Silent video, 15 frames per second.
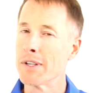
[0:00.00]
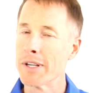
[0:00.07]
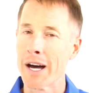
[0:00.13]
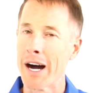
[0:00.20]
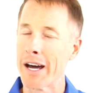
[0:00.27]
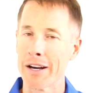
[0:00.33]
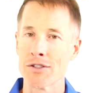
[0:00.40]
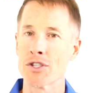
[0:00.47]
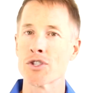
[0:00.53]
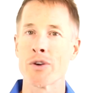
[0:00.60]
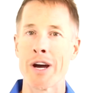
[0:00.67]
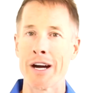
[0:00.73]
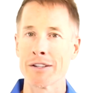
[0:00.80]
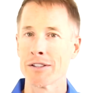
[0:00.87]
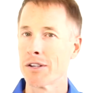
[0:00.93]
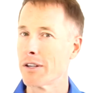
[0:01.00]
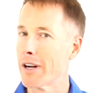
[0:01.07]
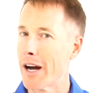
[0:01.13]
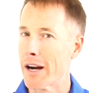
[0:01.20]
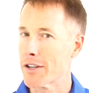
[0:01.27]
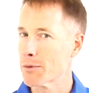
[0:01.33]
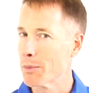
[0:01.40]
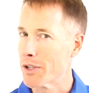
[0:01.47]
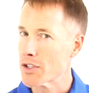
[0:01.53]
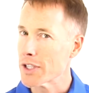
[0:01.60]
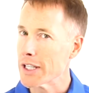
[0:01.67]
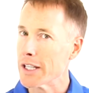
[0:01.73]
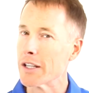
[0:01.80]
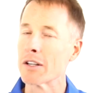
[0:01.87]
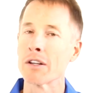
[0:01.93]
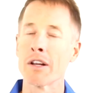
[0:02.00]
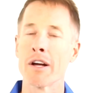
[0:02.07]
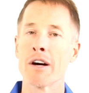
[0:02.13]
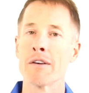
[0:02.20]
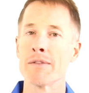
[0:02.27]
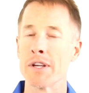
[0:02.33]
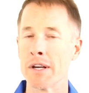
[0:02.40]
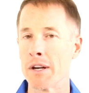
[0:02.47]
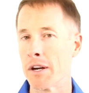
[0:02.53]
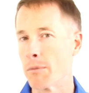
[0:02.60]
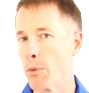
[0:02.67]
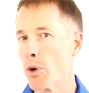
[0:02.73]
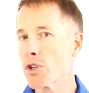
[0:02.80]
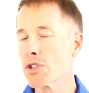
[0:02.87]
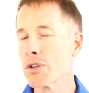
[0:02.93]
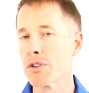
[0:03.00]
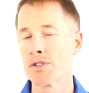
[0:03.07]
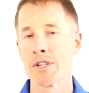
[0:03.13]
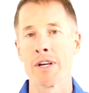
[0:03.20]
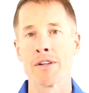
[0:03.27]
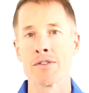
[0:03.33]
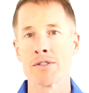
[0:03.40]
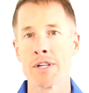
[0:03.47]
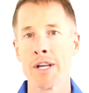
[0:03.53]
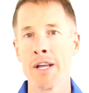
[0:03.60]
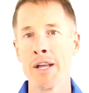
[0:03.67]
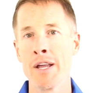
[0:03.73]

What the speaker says: not as attracted or not as much in love in an emotional sense,